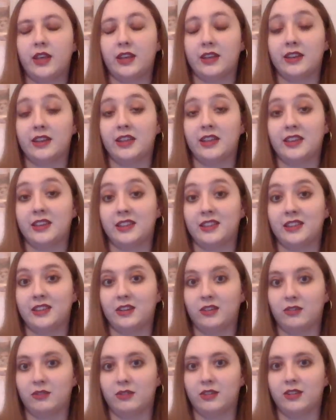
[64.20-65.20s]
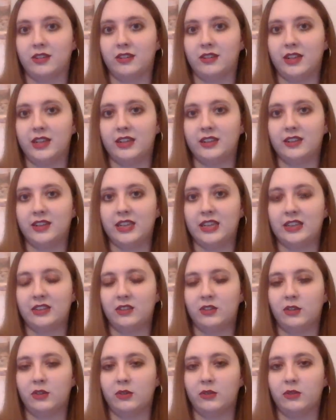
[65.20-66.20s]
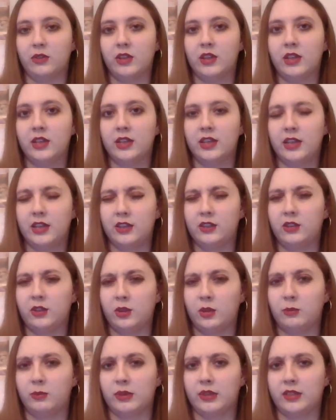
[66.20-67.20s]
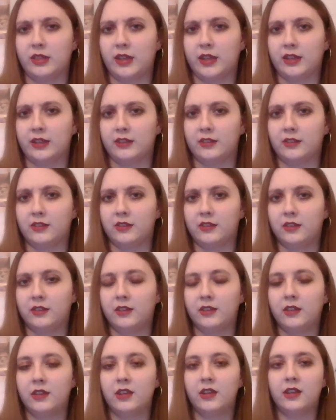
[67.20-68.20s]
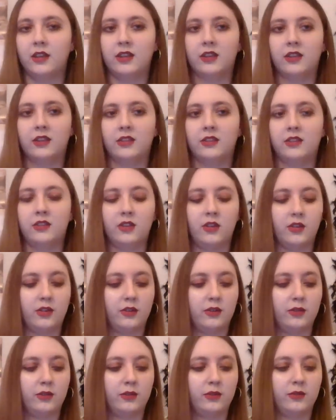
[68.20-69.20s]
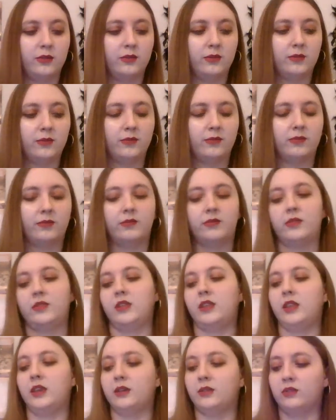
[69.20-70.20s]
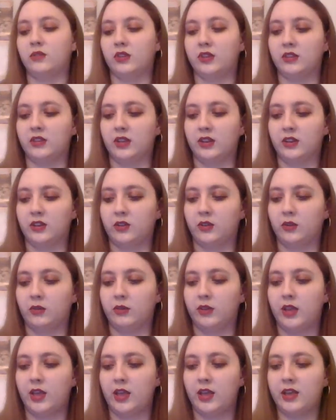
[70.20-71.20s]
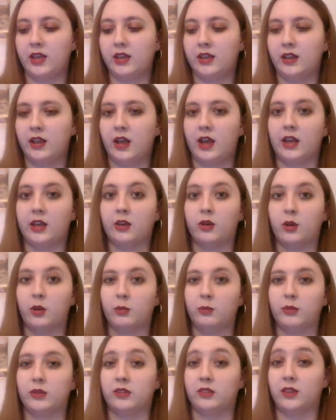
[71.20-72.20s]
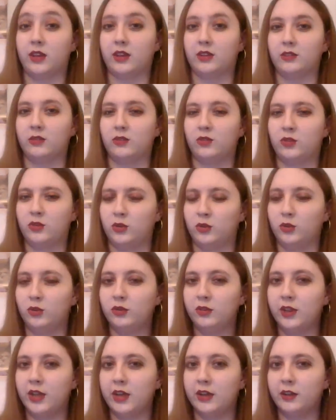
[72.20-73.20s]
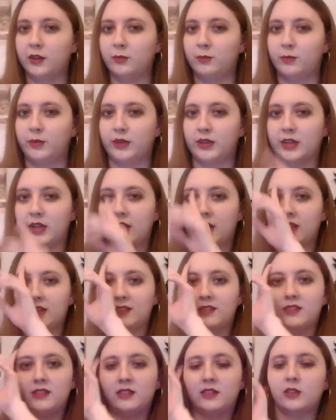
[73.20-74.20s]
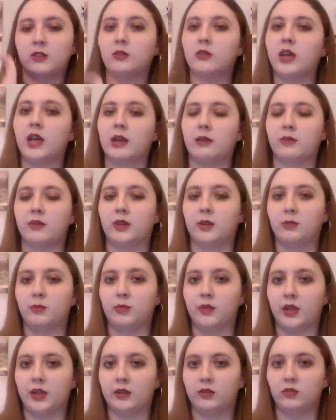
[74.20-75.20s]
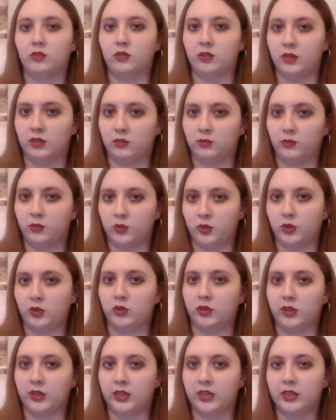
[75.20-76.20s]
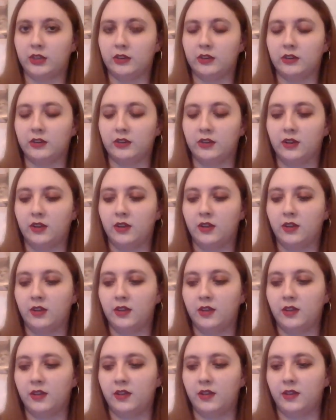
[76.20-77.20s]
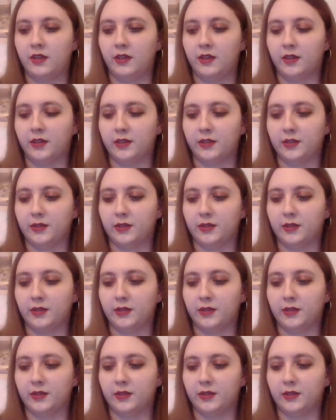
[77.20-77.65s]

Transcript: had anything to drink lately, so it could be that. So yeah, I'm just going to go ahead. I hope it's not too loud, but I still have it up loud just for you to hear. Yeah,